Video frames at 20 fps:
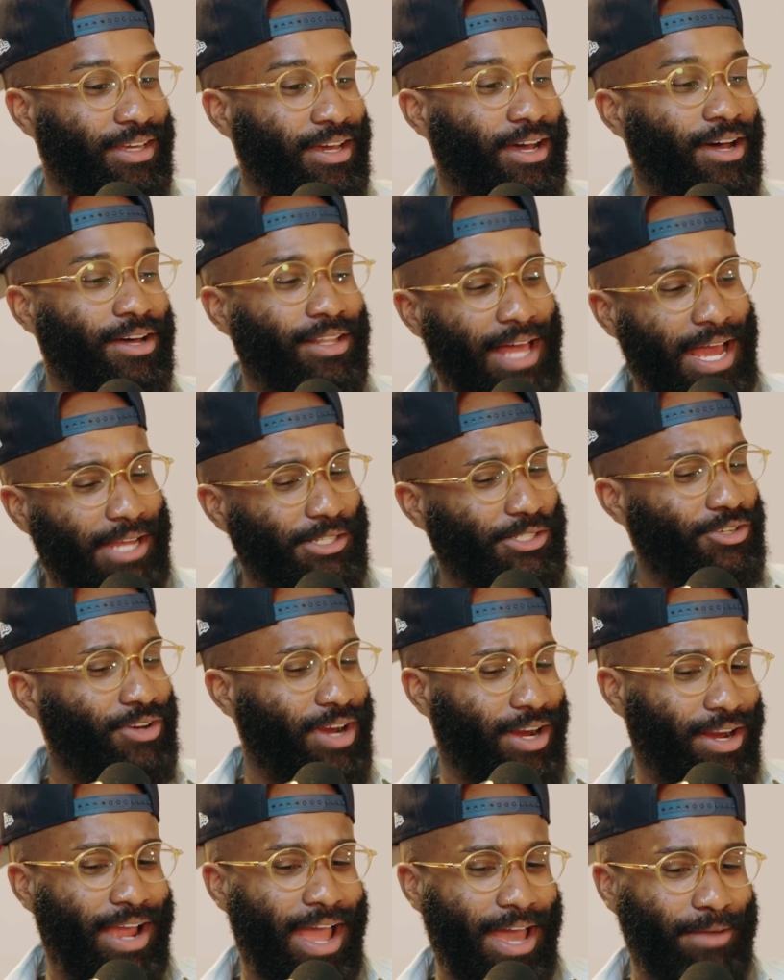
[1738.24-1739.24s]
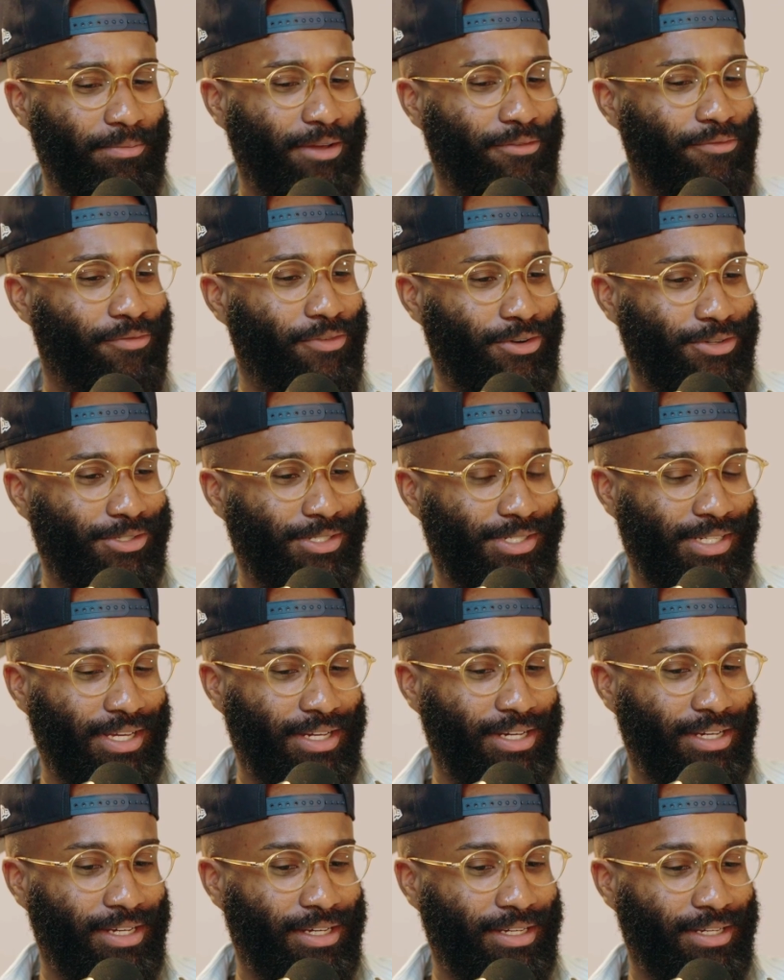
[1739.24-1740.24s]
last year, I had my first
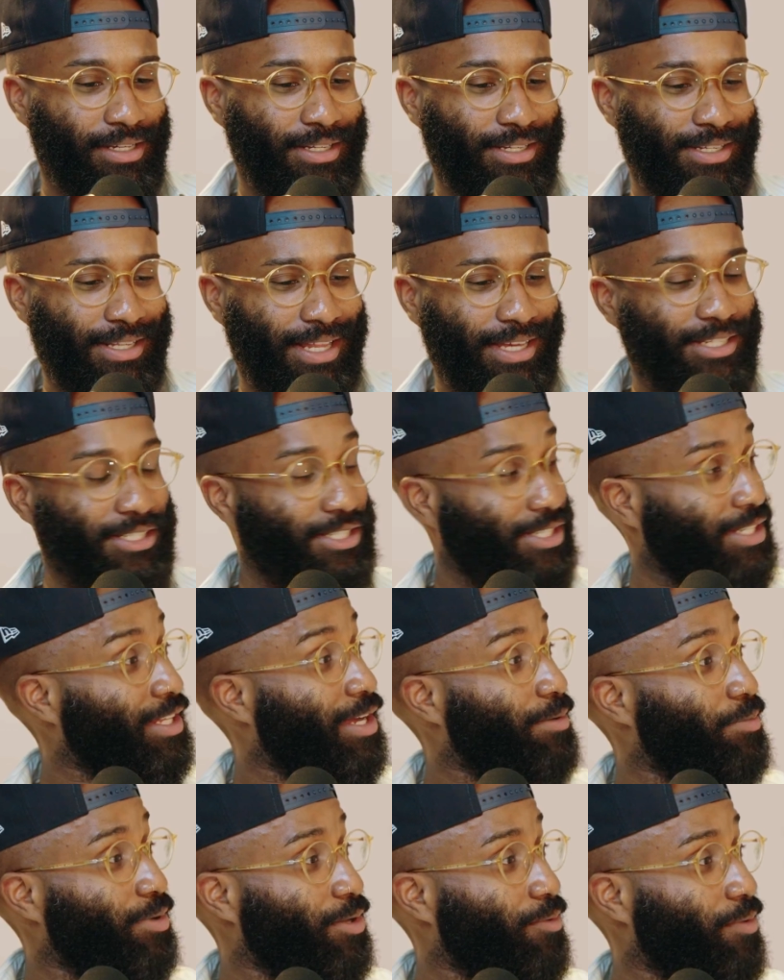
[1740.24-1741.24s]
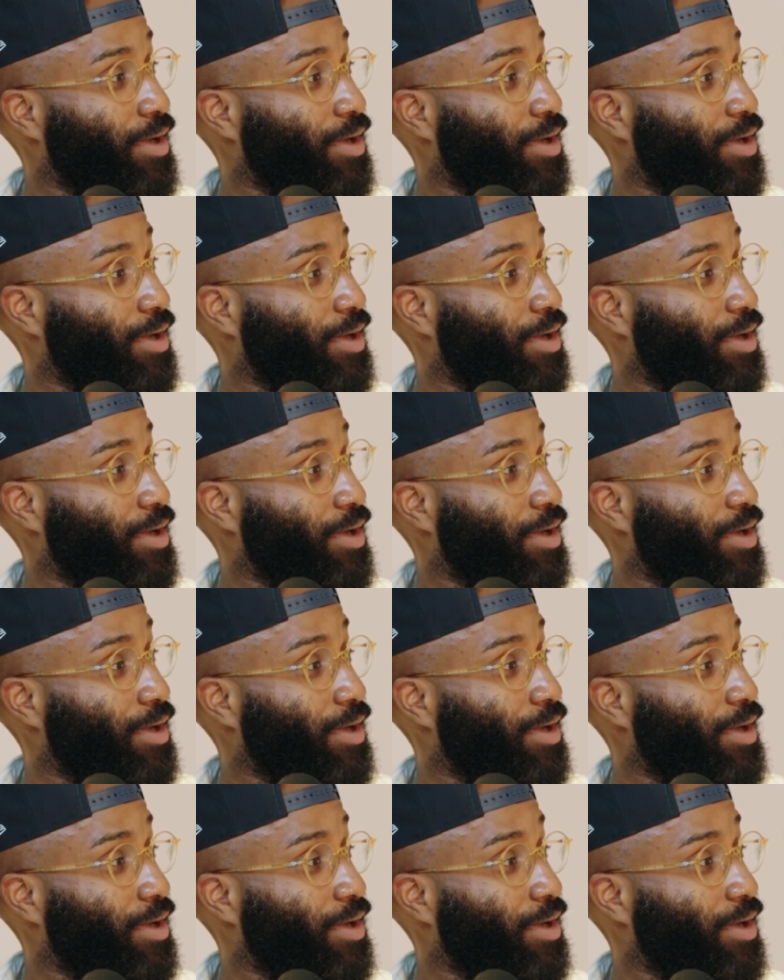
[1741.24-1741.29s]
like celebrity